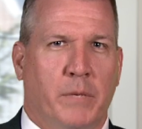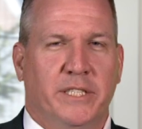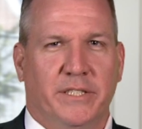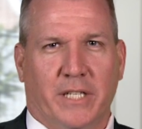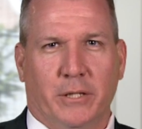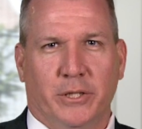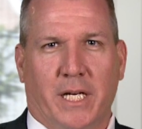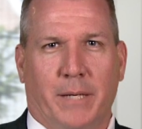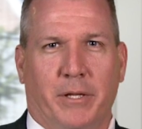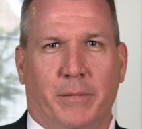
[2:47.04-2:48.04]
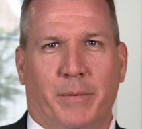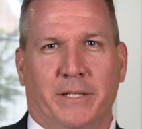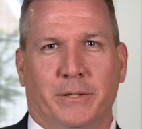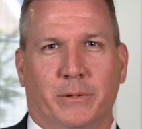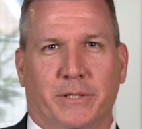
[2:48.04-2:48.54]
Much as our job at the
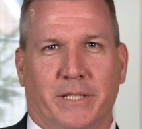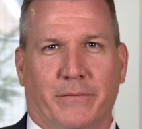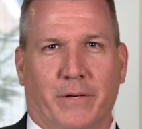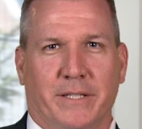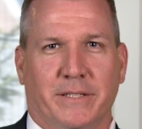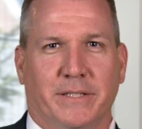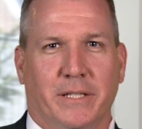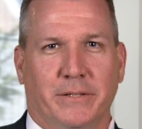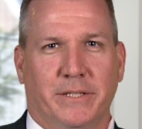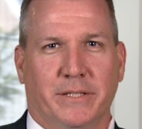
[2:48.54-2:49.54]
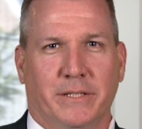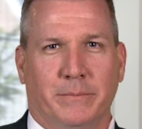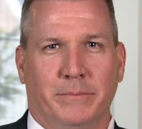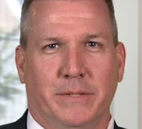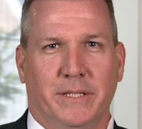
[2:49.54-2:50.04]
Bon Secours St. Francis Health
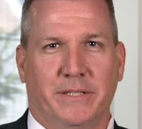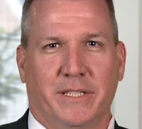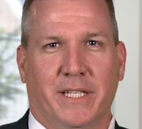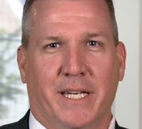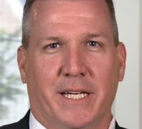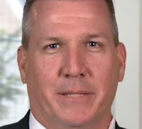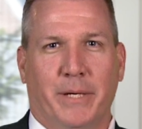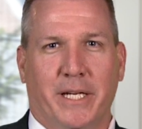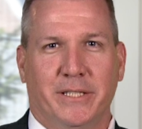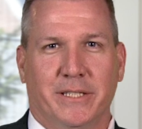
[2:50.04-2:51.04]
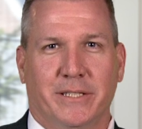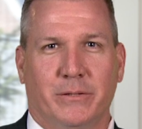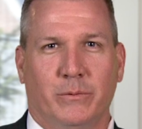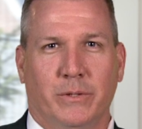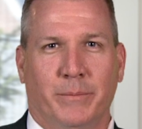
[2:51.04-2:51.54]
System is to connect
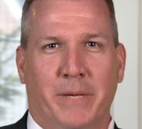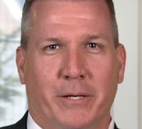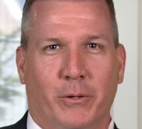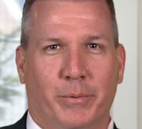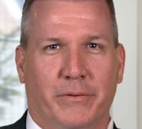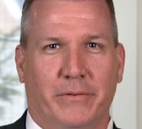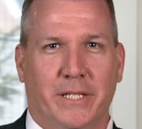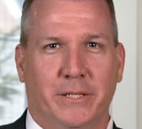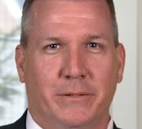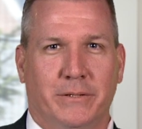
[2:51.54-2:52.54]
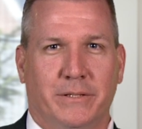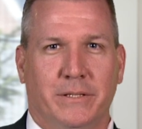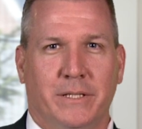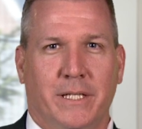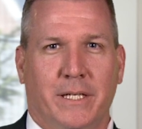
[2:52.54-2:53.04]
patients with medical professionals,
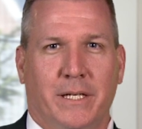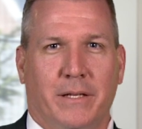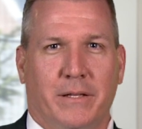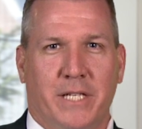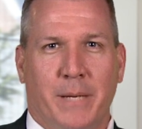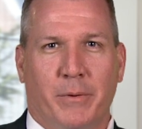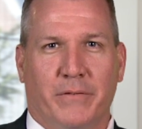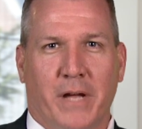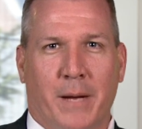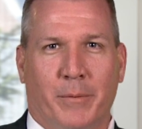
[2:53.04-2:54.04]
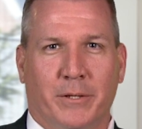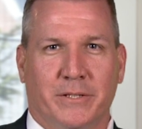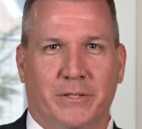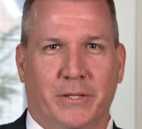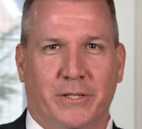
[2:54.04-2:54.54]
the Chamber of
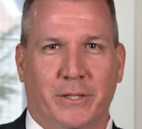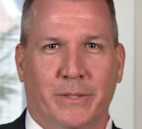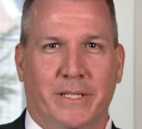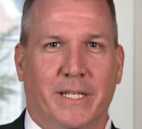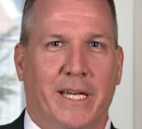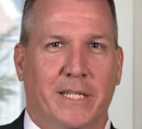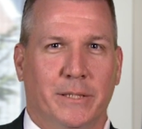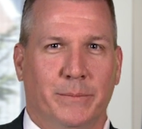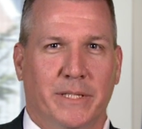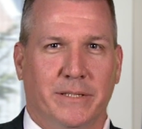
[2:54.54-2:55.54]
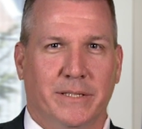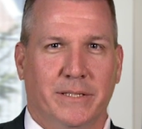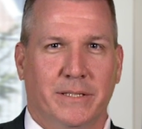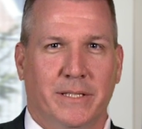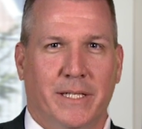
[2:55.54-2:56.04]
Commerce is also in the connection
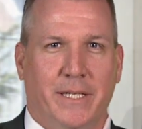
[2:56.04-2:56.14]
business.